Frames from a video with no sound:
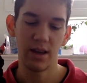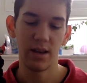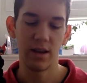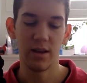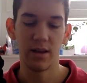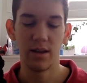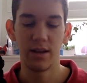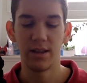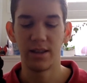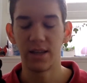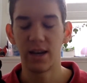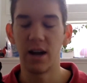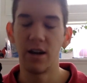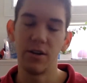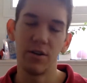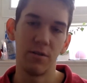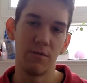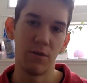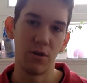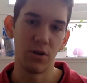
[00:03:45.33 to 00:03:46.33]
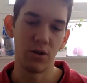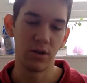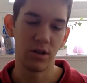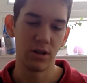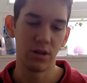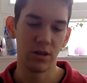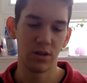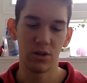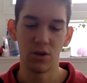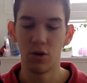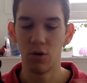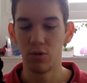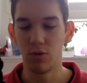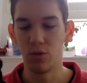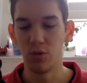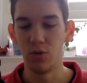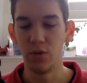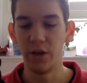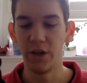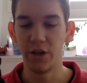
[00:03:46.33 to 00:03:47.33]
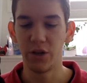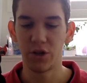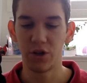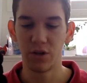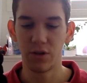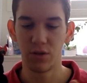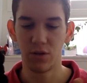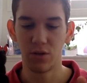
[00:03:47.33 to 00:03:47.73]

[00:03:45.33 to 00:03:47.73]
It's harder for the snow to reach